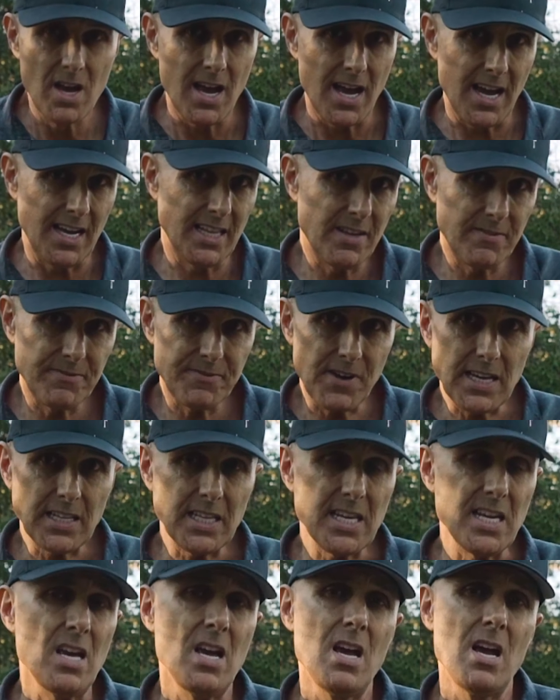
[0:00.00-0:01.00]
And then
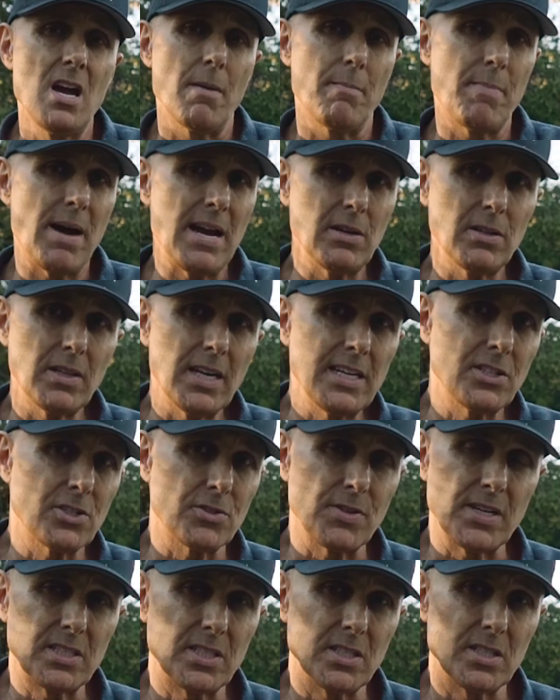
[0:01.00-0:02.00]
finally, BioLite
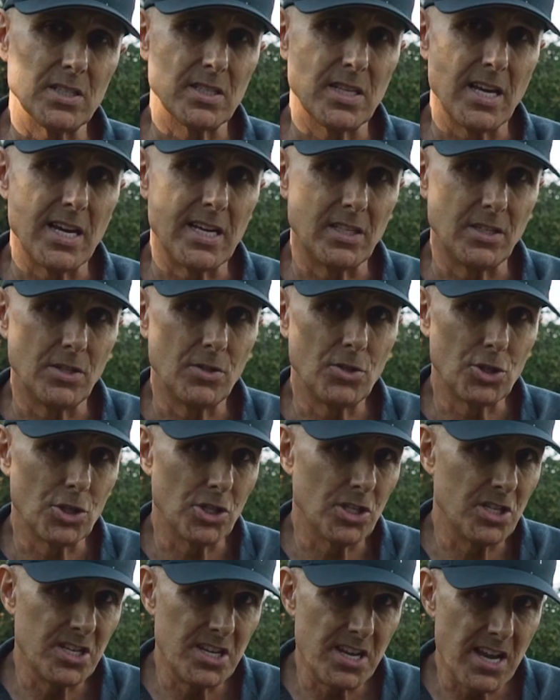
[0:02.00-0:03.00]
stresses that you
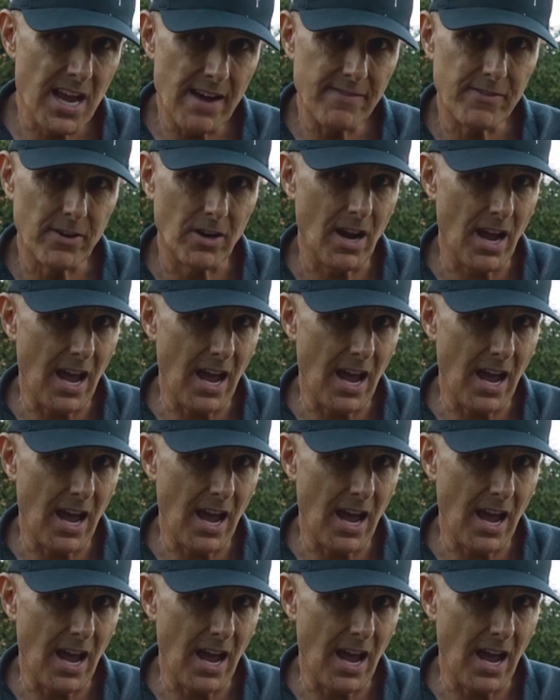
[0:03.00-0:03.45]
should never,